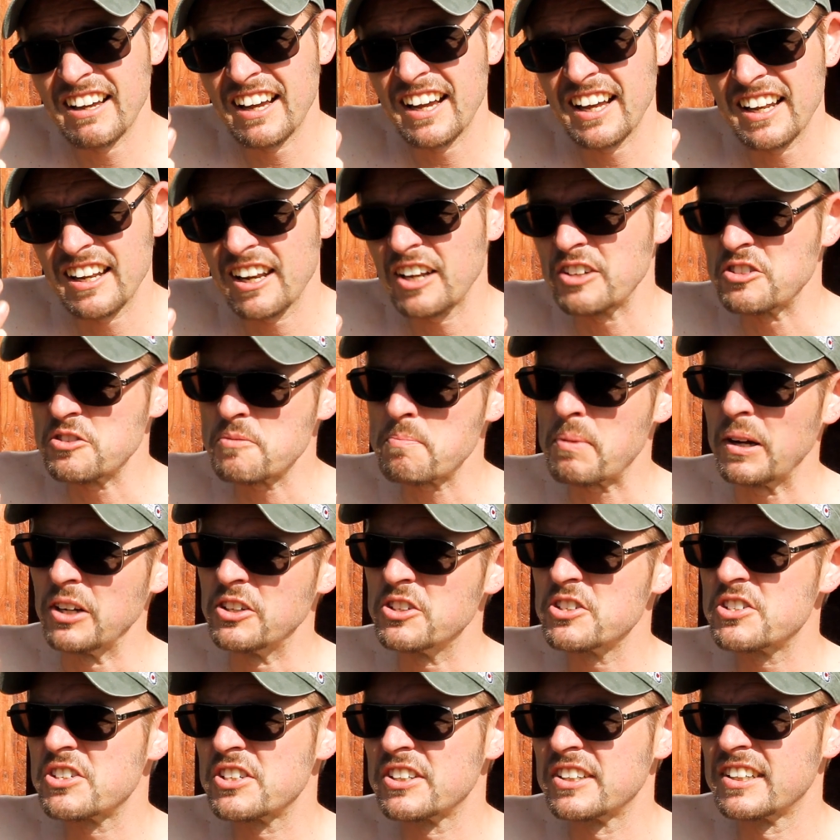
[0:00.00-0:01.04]
a lunch
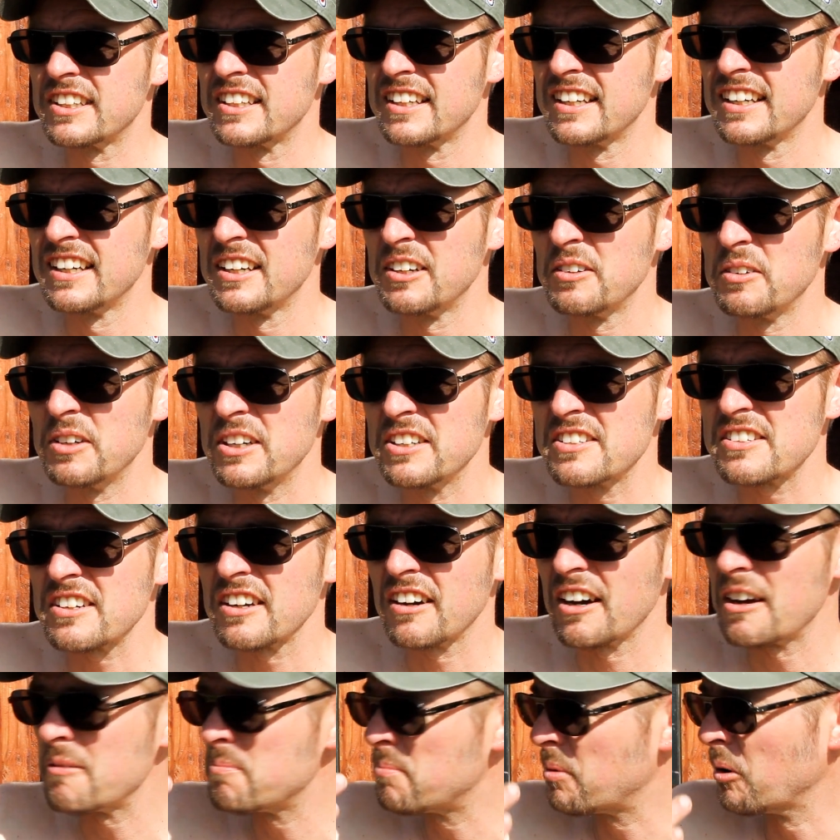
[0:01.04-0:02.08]
punch, which
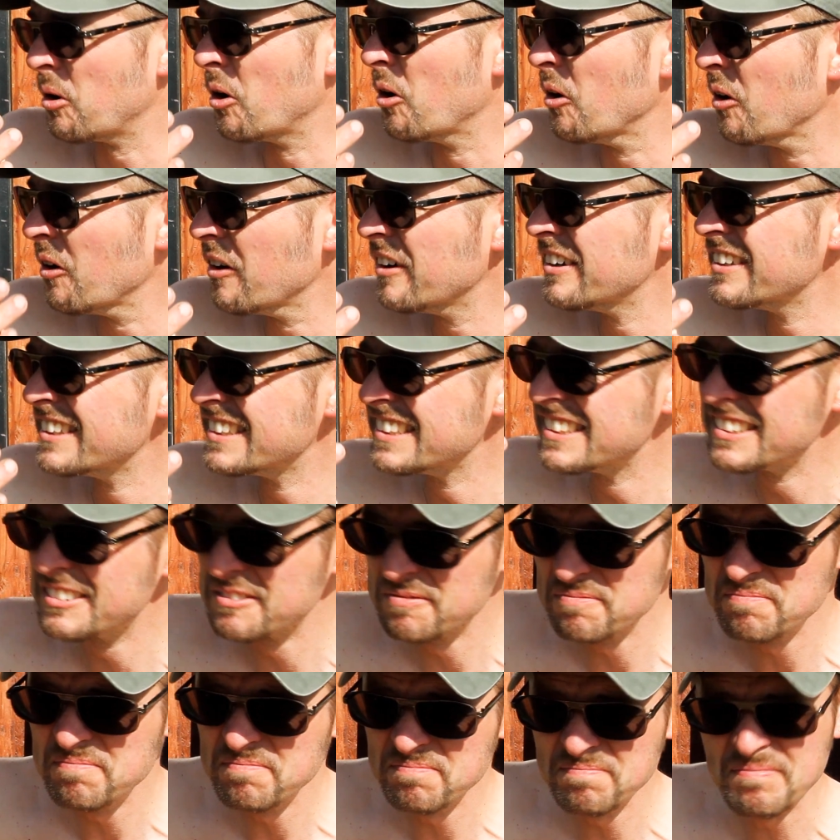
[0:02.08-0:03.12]
I bought
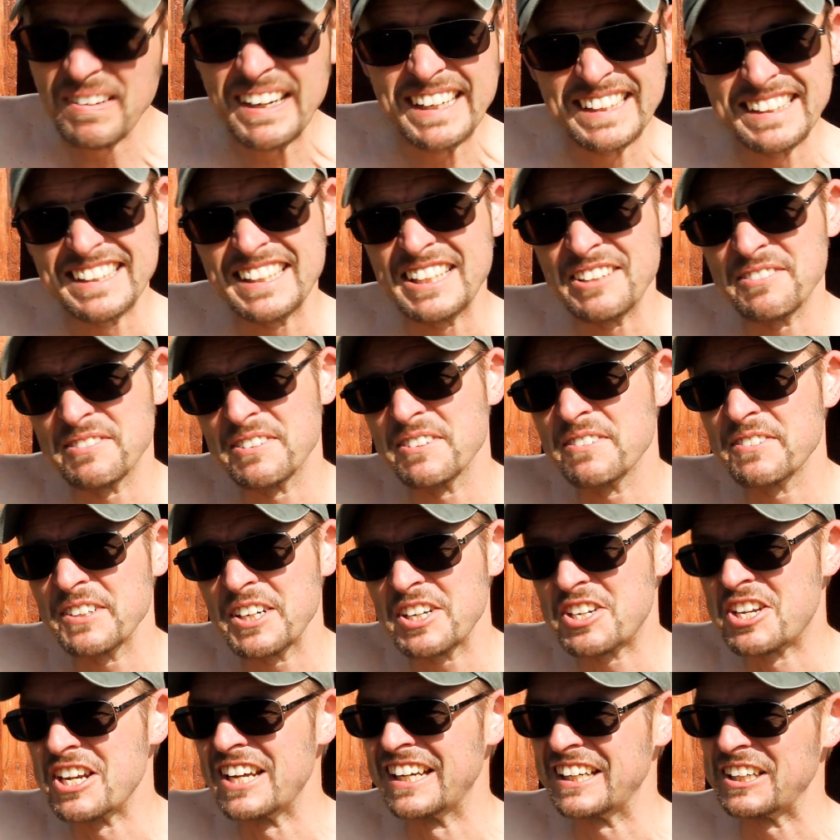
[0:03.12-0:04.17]
mainly for
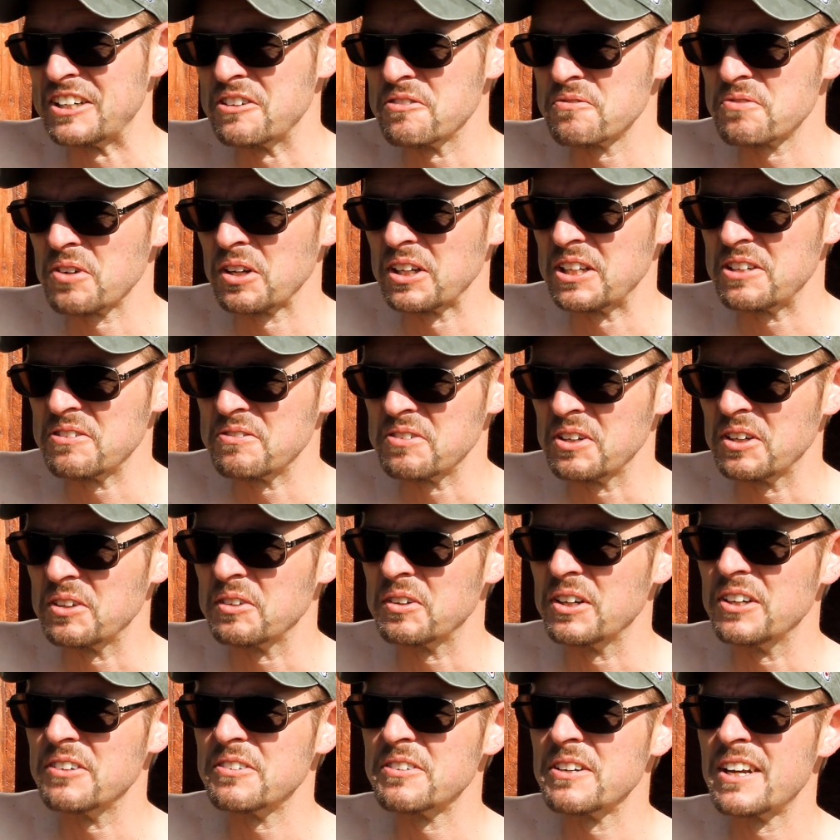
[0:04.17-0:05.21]
fishing at Follyfoot
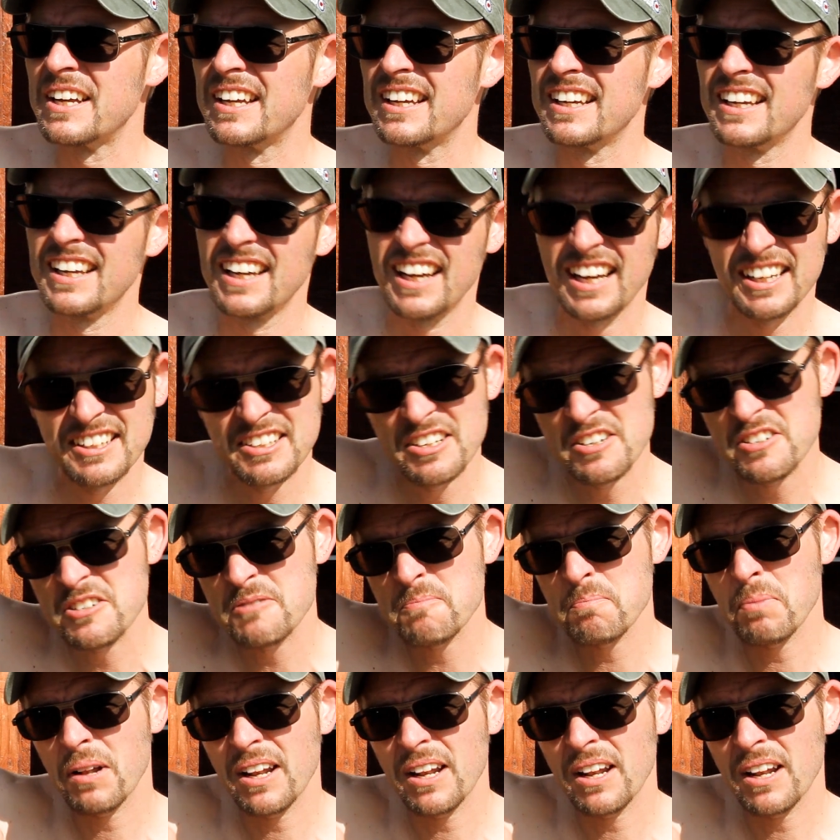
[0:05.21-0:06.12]
with. And you just